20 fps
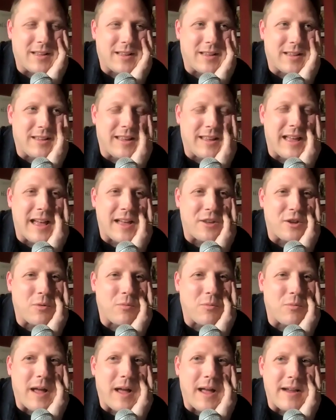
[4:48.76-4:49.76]
yeah, you're
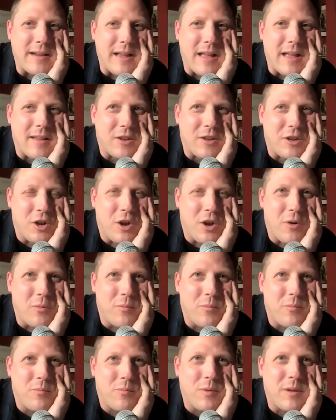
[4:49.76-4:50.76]
right. I, you know,
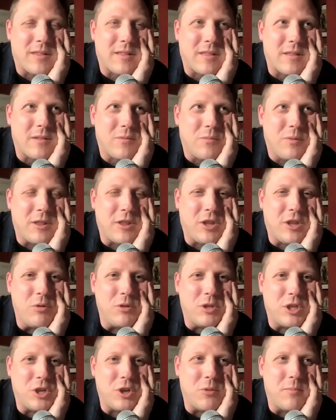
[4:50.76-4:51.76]
with, with
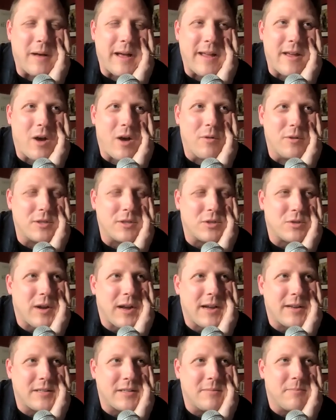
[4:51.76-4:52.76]
YouTube, I always
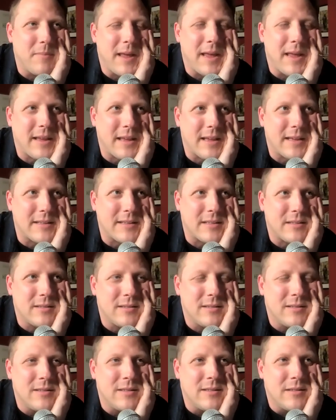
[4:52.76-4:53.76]
try to make it,
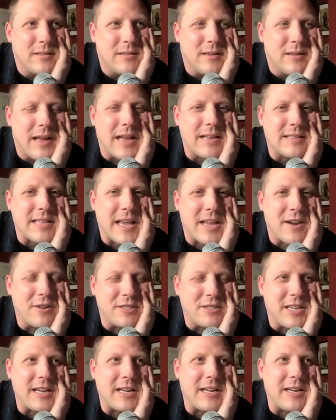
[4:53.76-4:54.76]
as
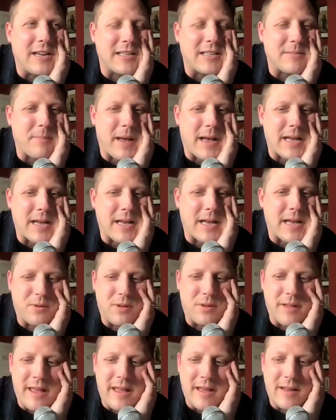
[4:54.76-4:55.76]
entertaining as
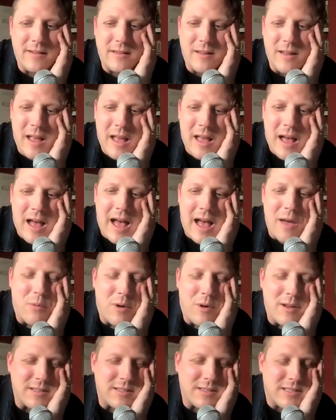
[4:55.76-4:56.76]
possible. And I
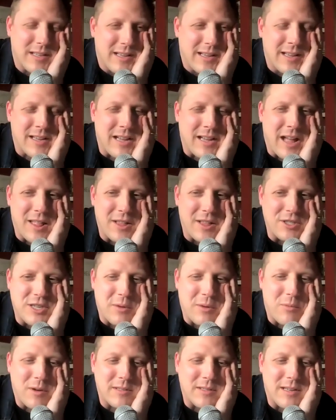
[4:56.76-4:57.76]
was in college, I
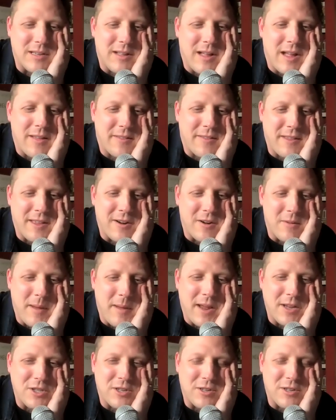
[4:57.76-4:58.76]
was a, a theater
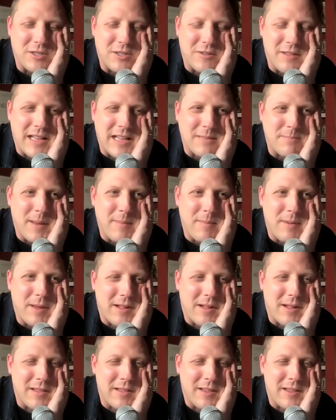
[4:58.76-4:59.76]
major, so that's maybe
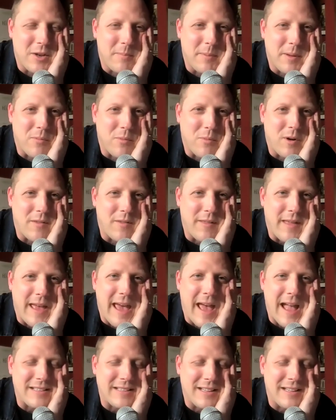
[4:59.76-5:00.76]
a, a, little bit where the
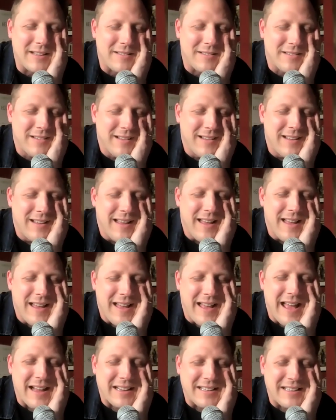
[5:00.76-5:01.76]
acting
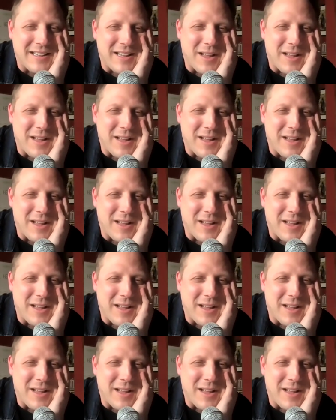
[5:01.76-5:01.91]
acting